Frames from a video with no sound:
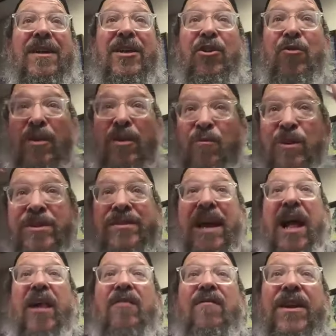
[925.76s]
you can
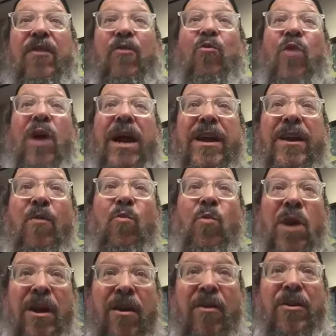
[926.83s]
resolve it right
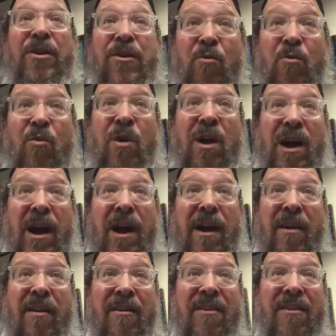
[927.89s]
where you
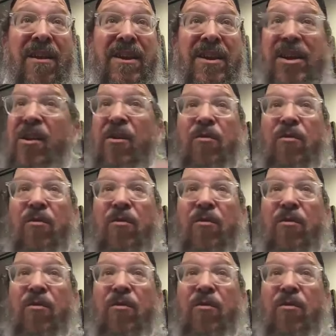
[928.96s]
are. You